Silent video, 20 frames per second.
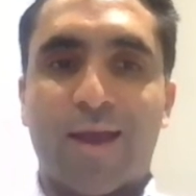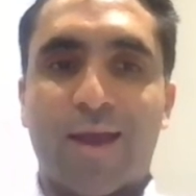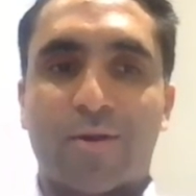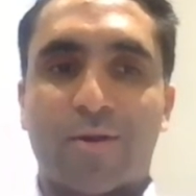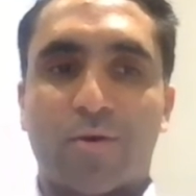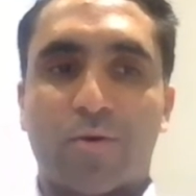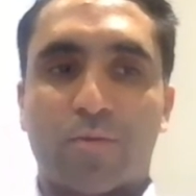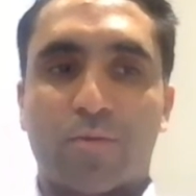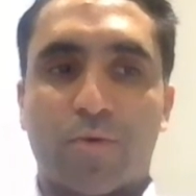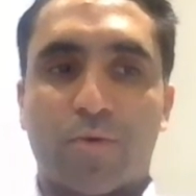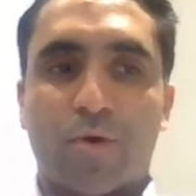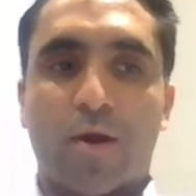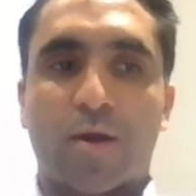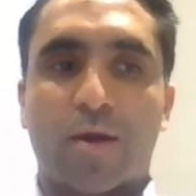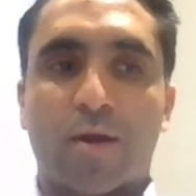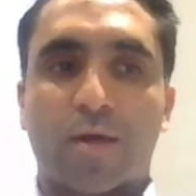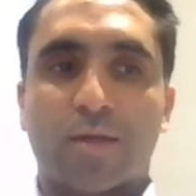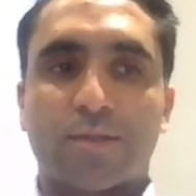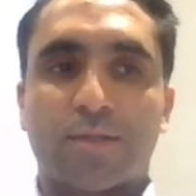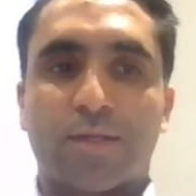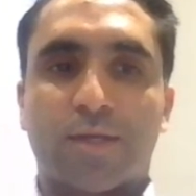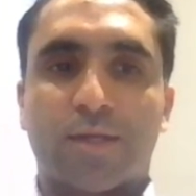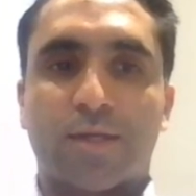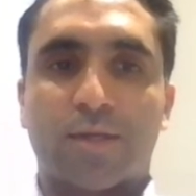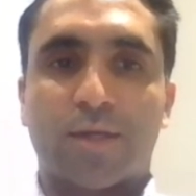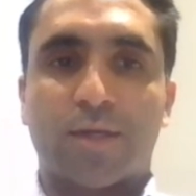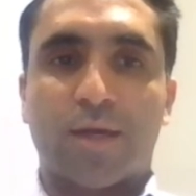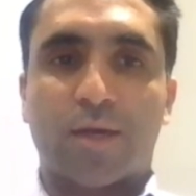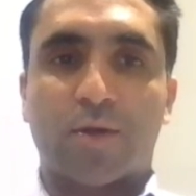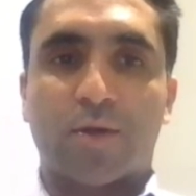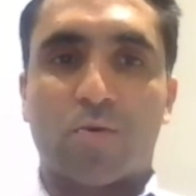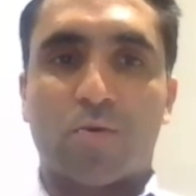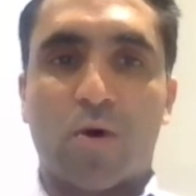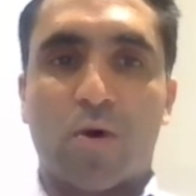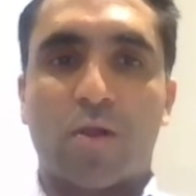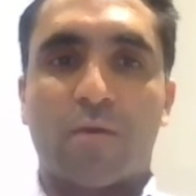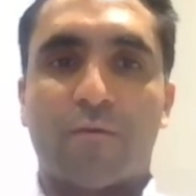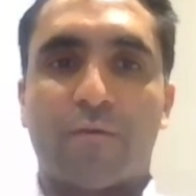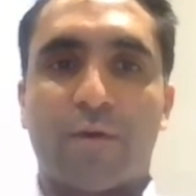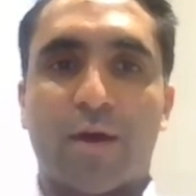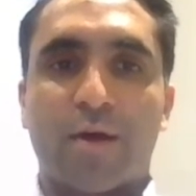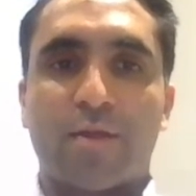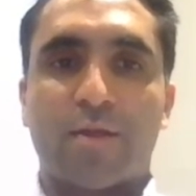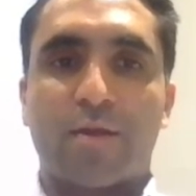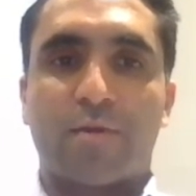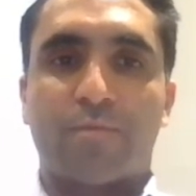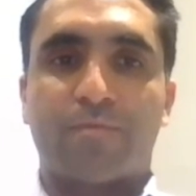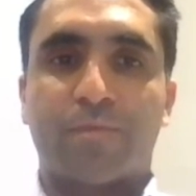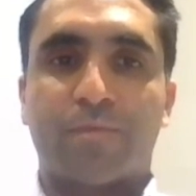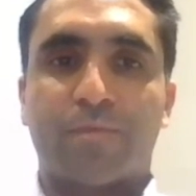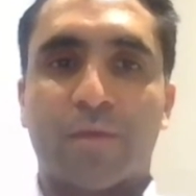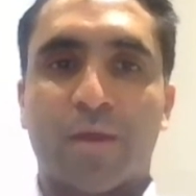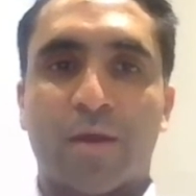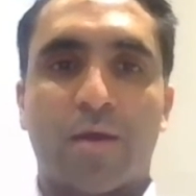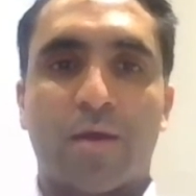anode products and, and qualify them